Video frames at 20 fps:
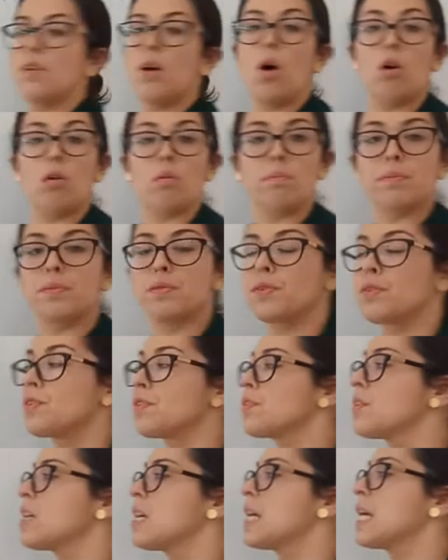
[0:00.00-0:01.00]

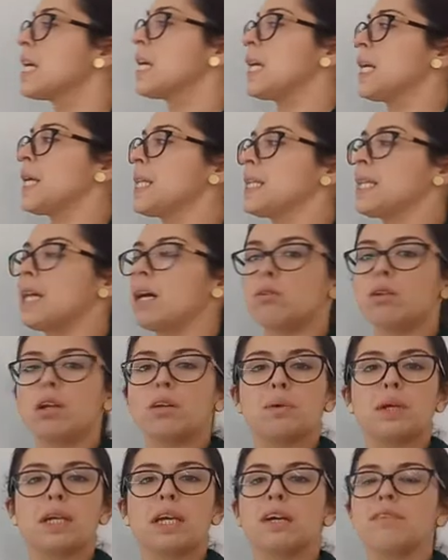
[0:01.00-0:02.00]
ohms. Now that
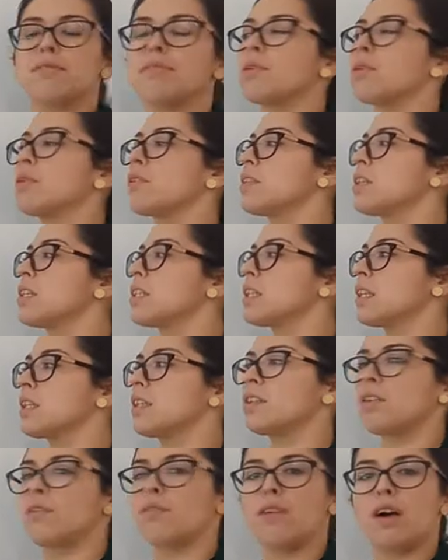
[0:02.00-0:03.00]
we have the resistance
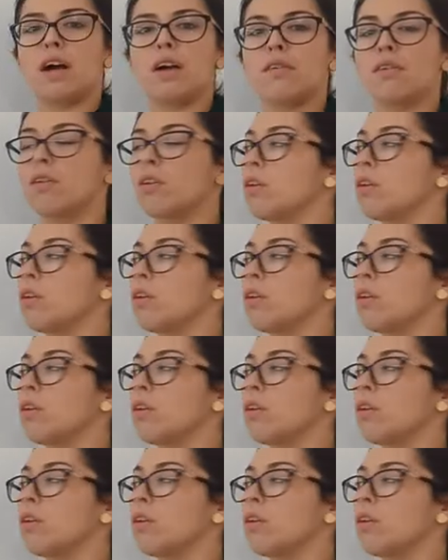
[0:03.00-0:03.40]
of iron